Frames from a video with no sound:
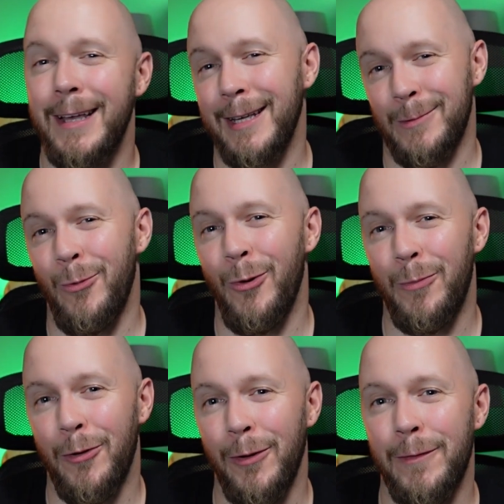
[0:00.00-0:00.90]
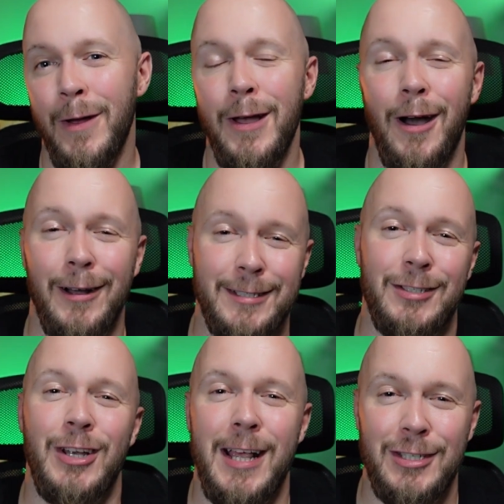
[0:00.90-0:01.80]
It's waterproof. I'd
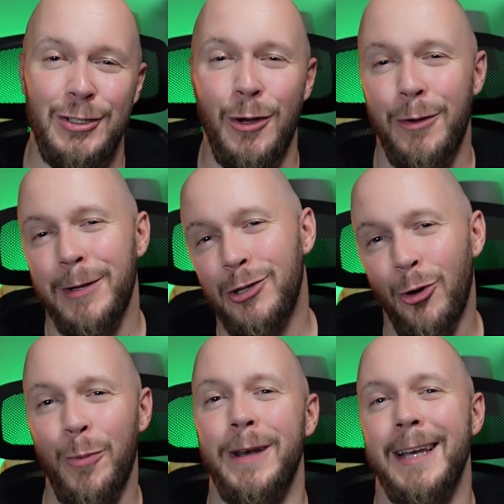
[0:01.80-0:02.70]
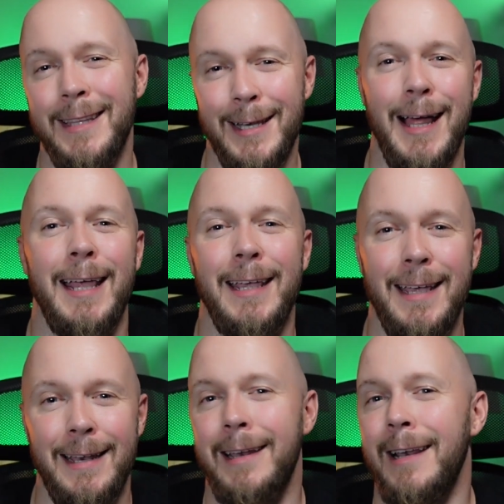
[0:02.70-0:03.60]
suggest you don't want to be dropping it in the lake
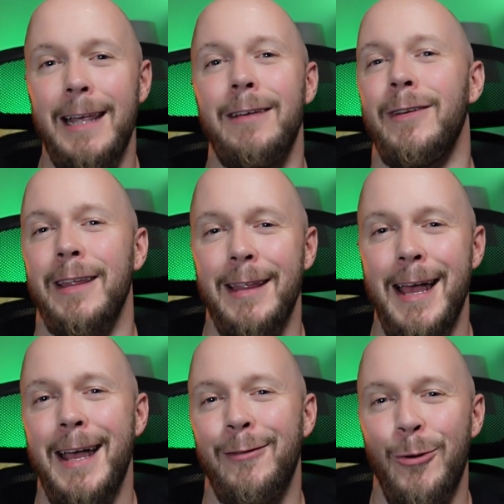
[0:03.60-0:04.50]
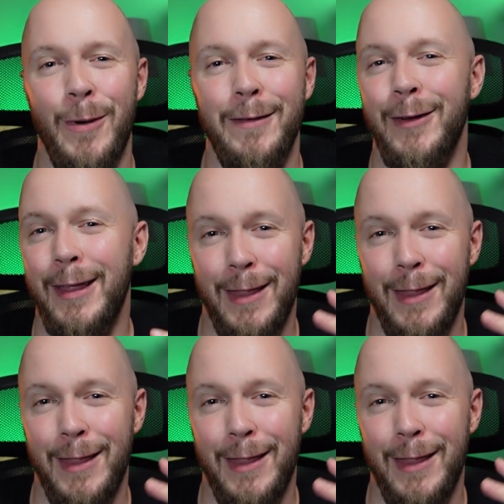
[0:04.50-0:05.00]
and then leaving it there or whatever.